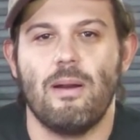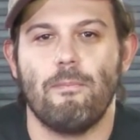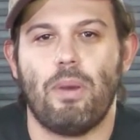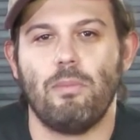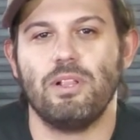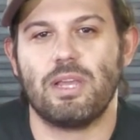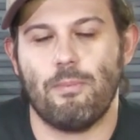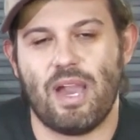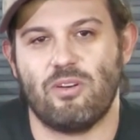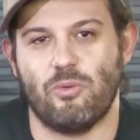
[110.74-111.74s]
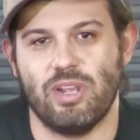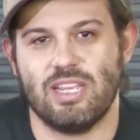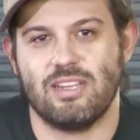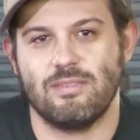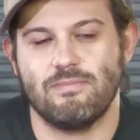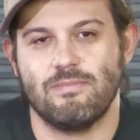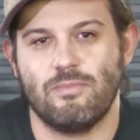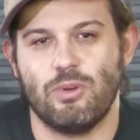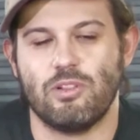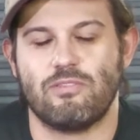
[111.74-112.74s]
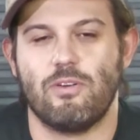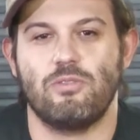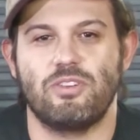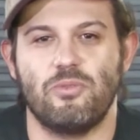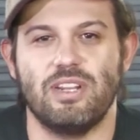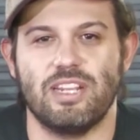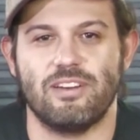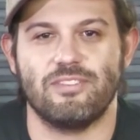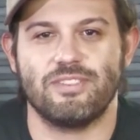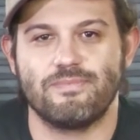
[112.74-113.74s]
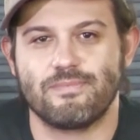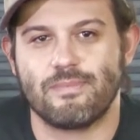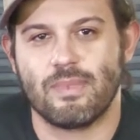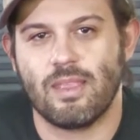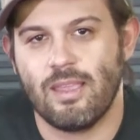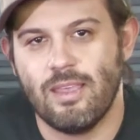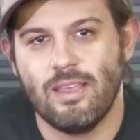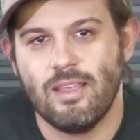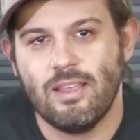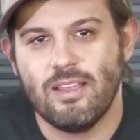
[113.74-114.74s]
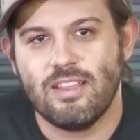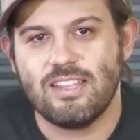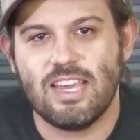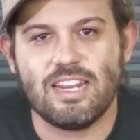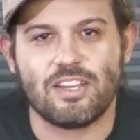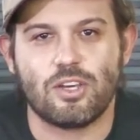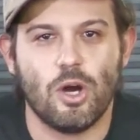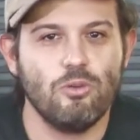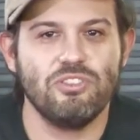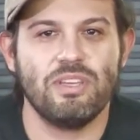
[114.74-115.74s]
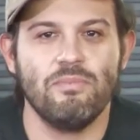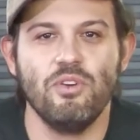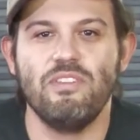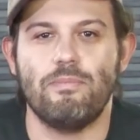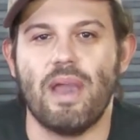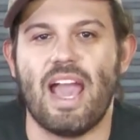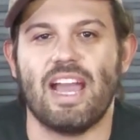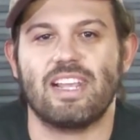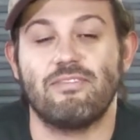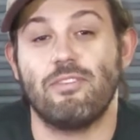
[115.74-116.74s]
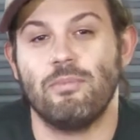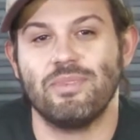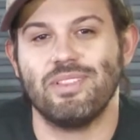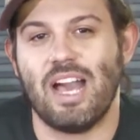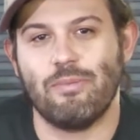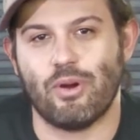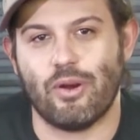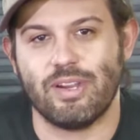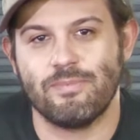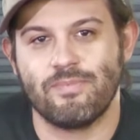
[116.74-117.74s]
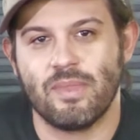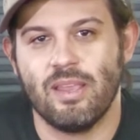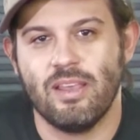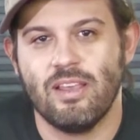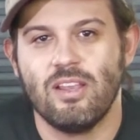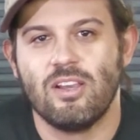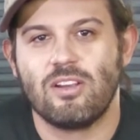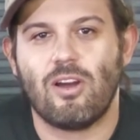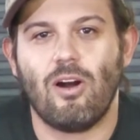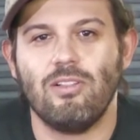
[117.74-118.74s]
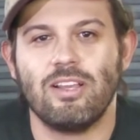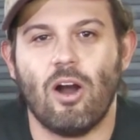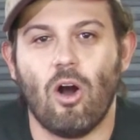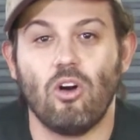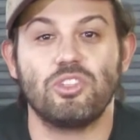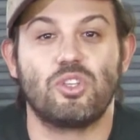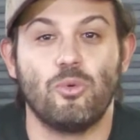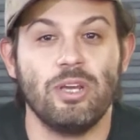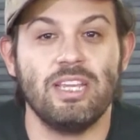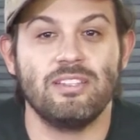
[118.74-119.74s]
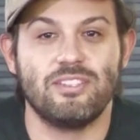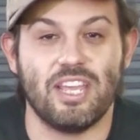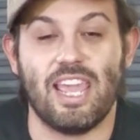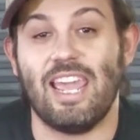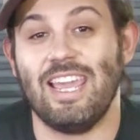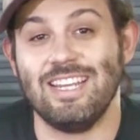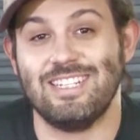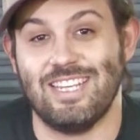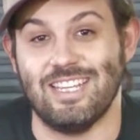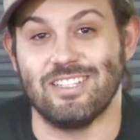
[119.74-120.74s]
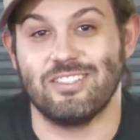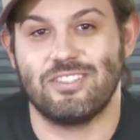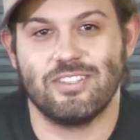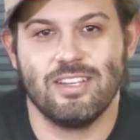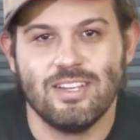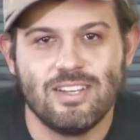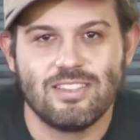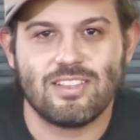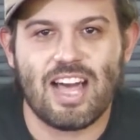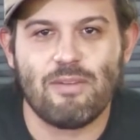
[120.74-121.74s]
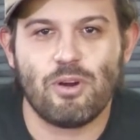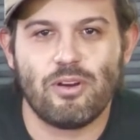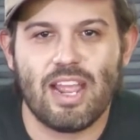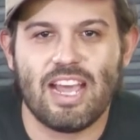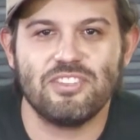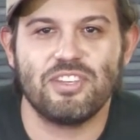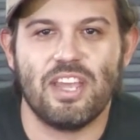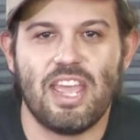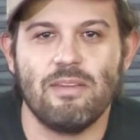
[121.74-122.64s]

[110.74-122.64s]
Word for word: public power week. We look forward to reading yours. Get a cozy movie pack from the library. Calling all tweens and teens. The library has a